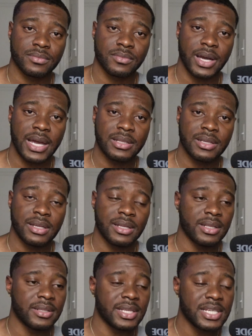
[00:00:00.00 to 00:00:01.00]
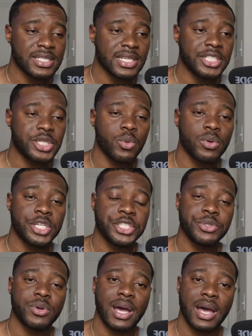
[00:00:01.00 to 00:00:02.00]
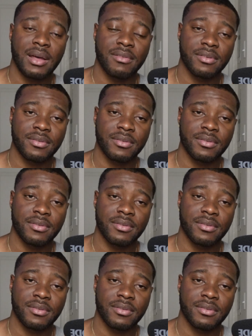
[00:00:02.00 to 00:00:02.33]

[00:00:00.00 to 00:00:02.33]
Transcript: right? The things that you wish you had.